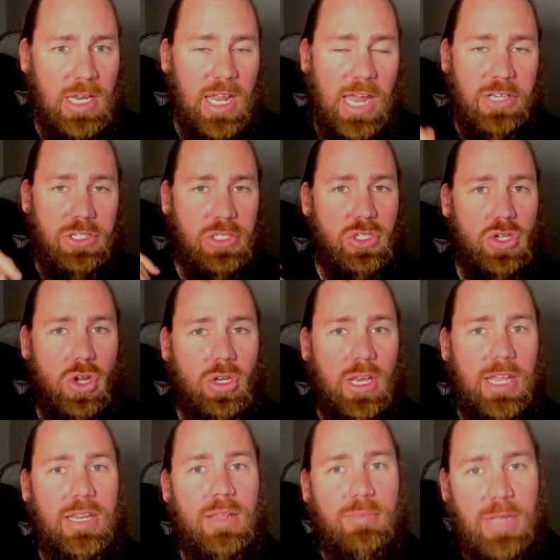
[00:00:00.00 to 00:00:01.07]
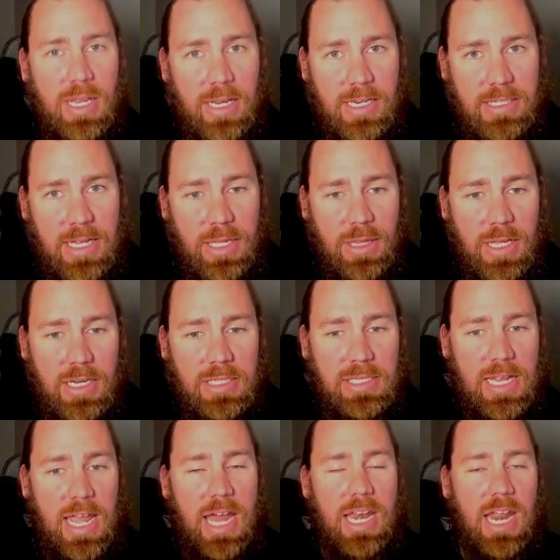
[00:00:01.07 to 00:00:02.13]
and just not let them get their Death Eaters
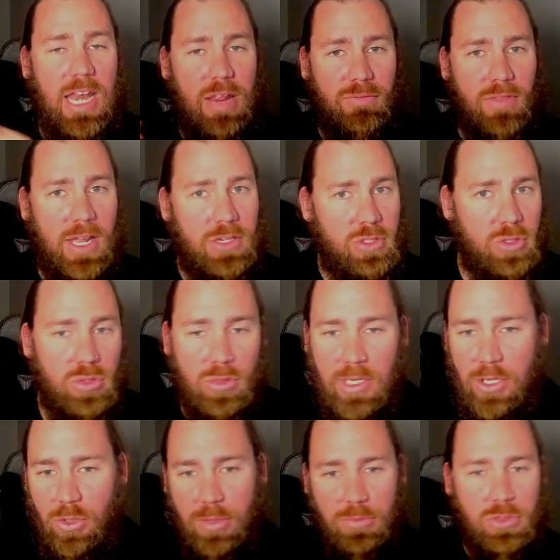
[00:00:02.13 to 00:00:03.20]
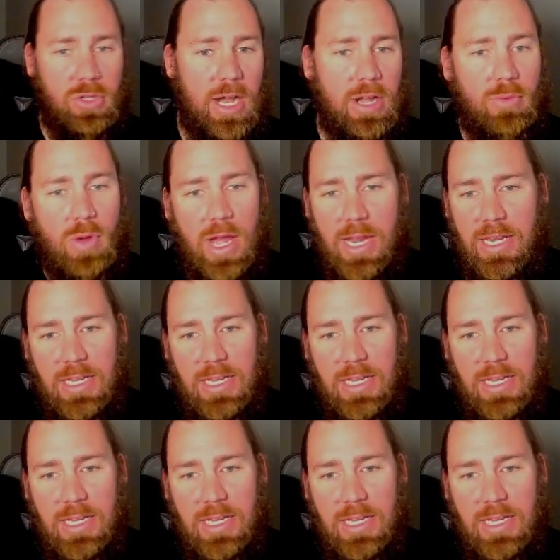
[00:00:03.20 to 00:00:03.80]
out, and if they do, kill them straight away.